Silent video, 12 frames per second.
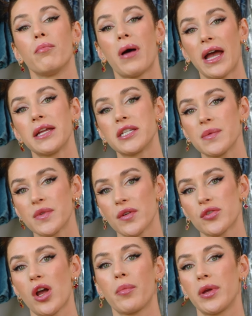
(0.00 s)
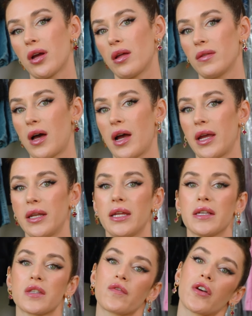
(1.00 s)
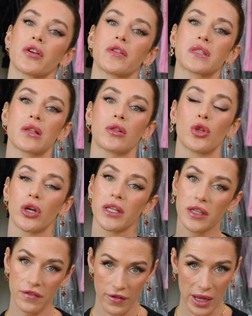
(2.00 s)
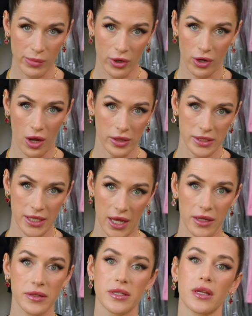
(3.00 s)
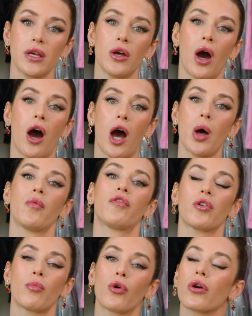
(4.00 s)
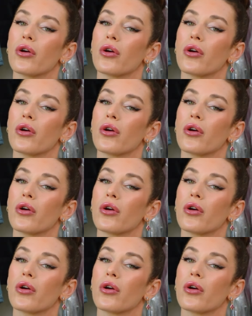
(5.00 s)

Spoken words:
my tips for shopping online is first, look at the fiber content, opt for more